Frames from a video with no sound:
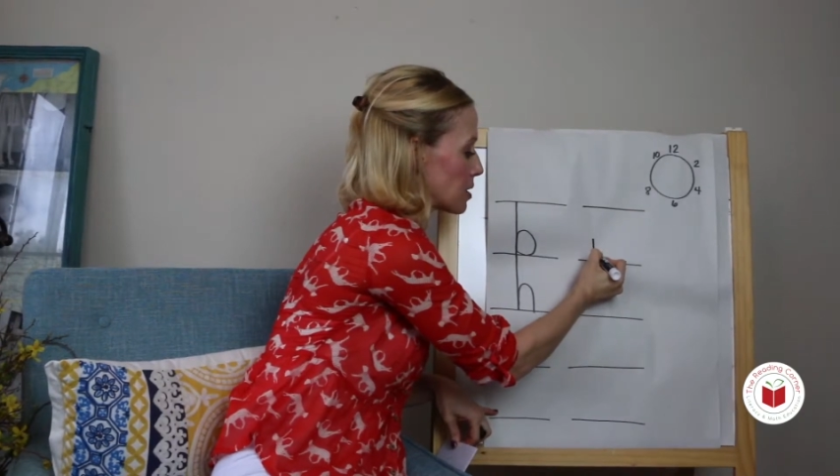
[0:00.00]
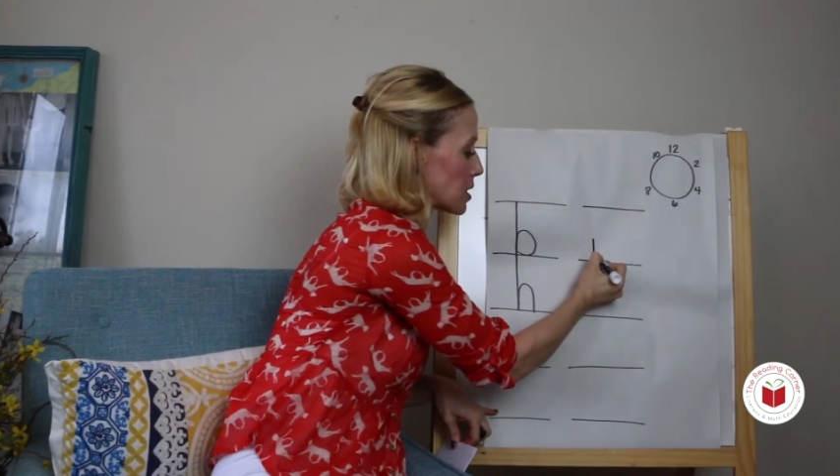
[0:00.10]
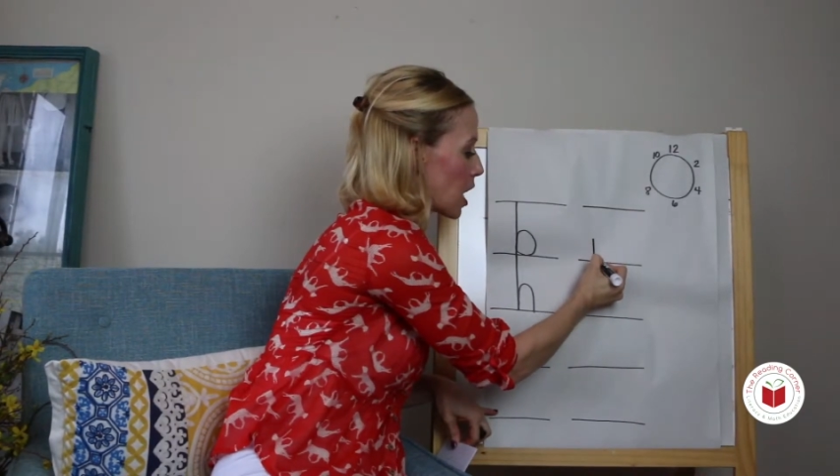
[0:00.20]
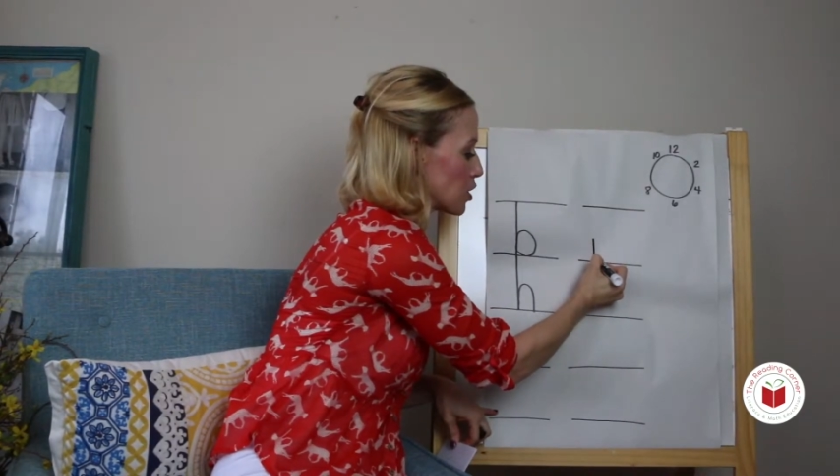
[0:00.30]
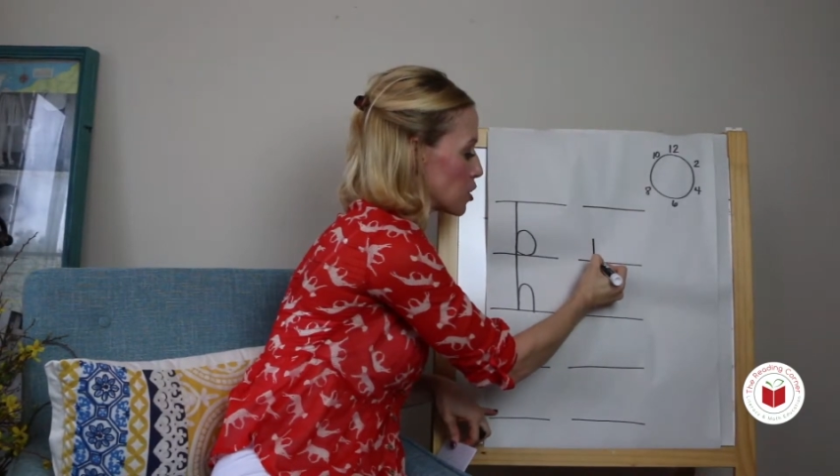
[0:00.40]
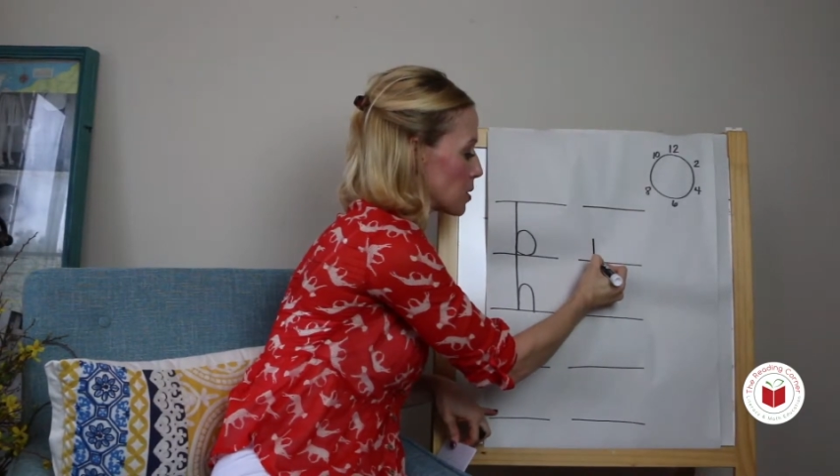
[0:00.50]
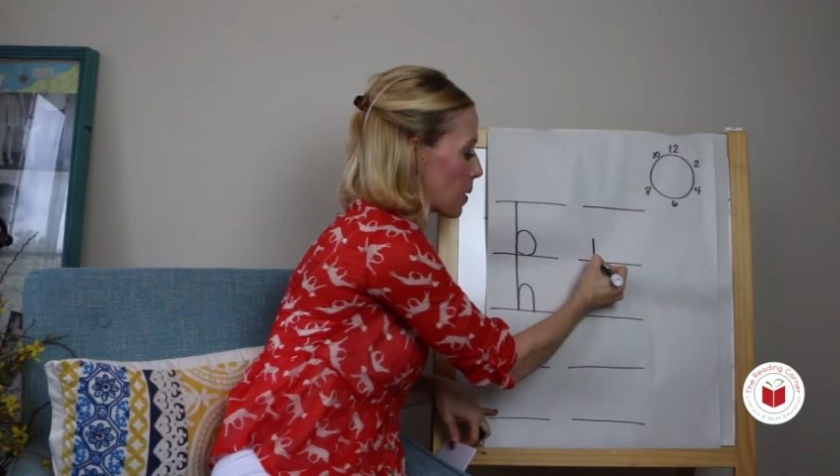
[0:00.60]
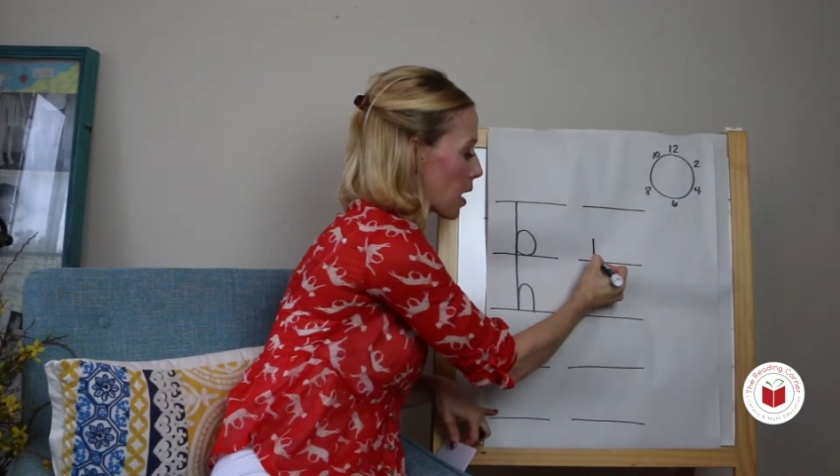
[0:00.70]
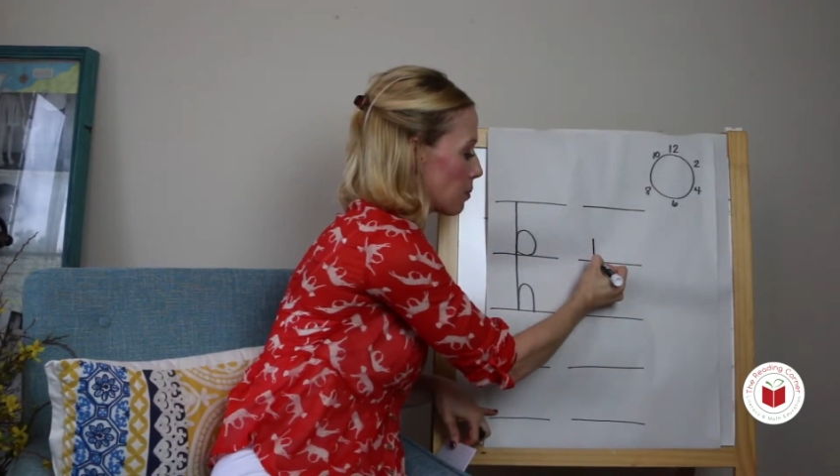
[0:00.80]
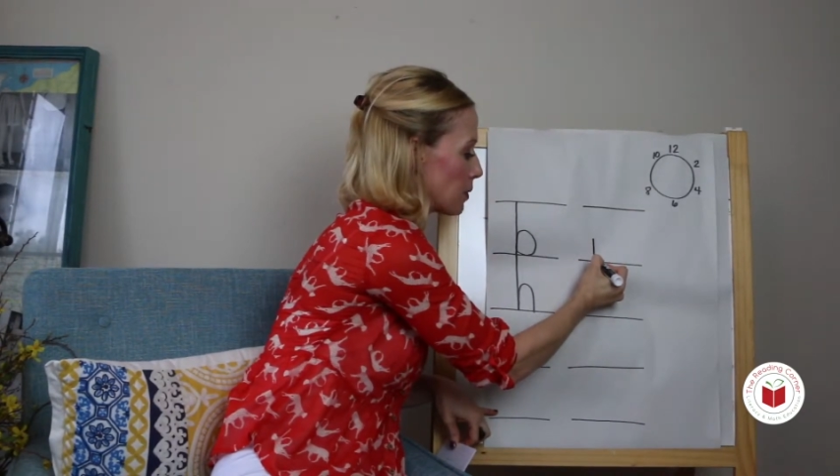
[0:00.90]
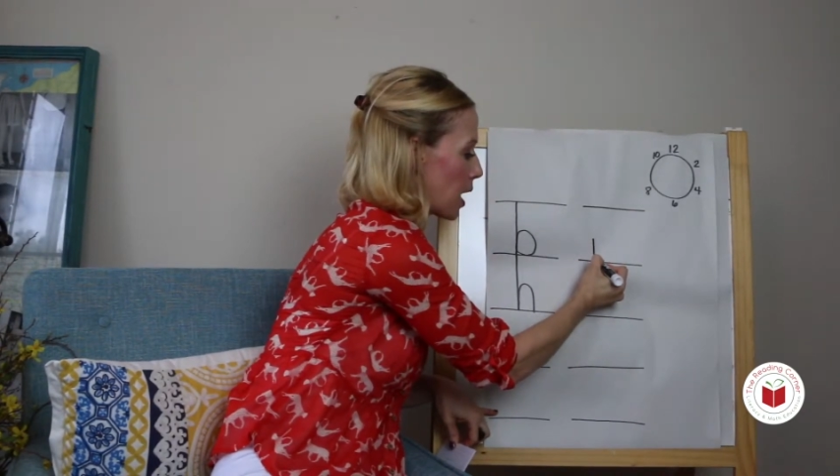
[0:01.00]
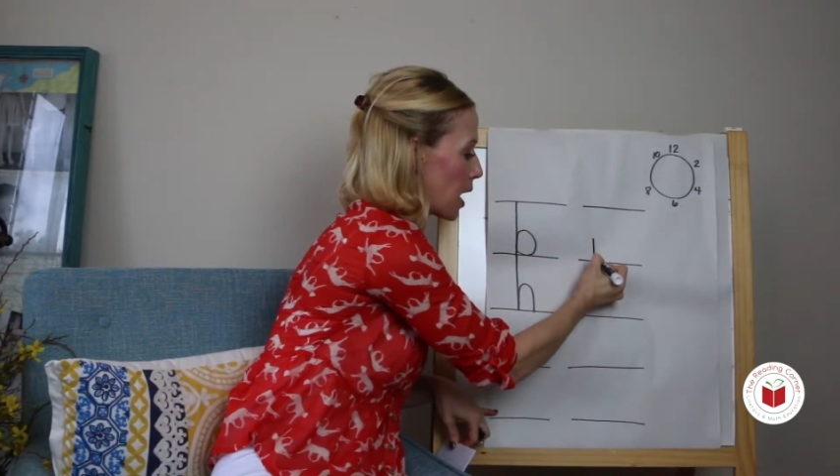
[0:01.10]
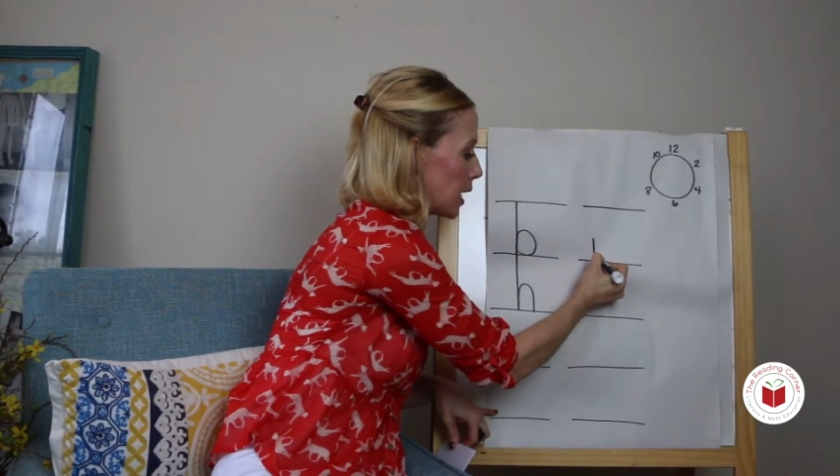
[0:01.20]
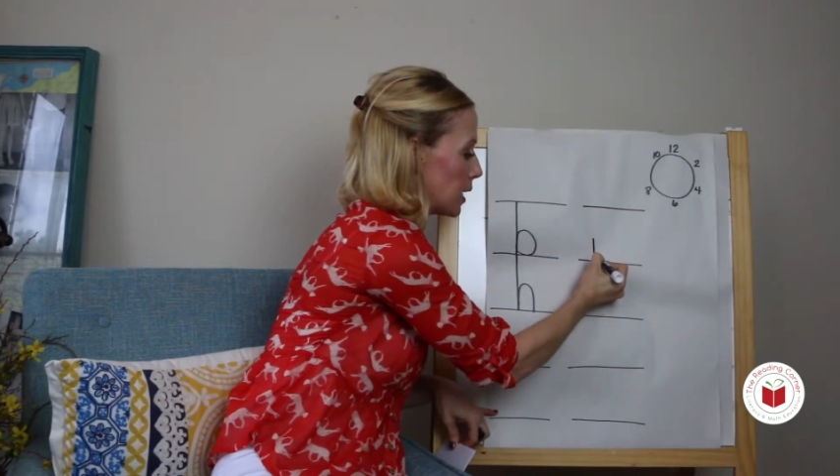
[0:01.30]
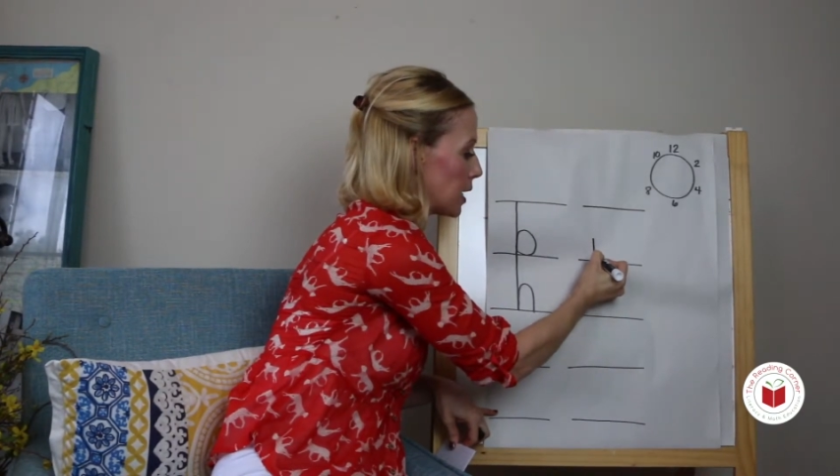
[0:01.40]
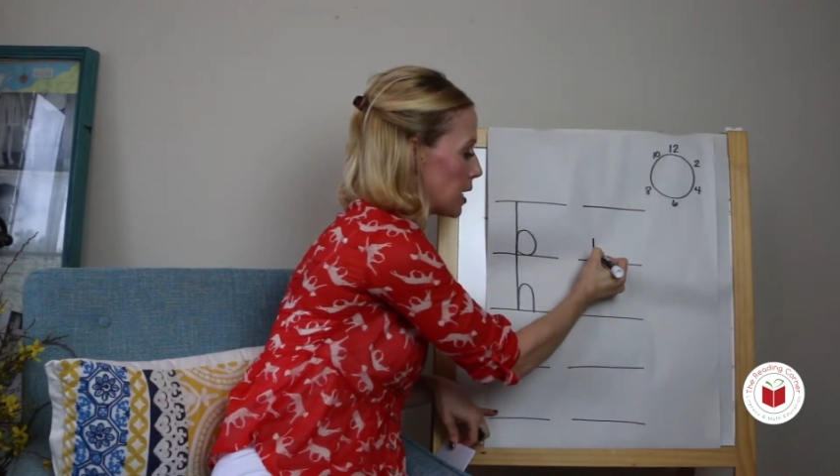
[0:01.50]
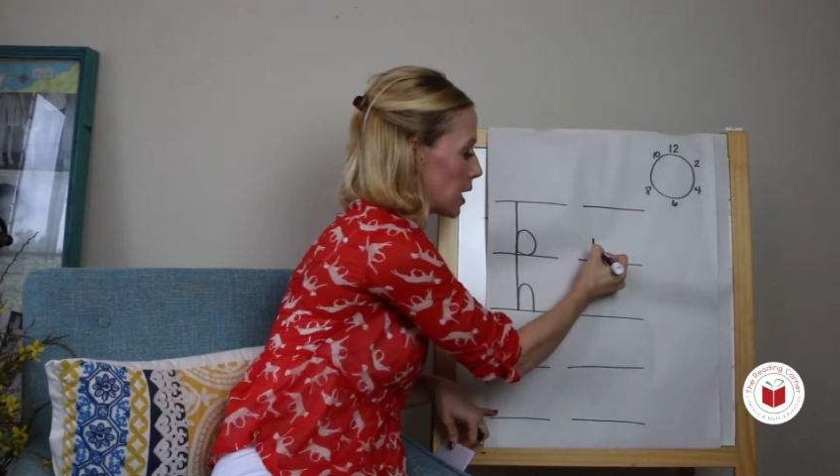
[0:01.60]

touch the bottom line,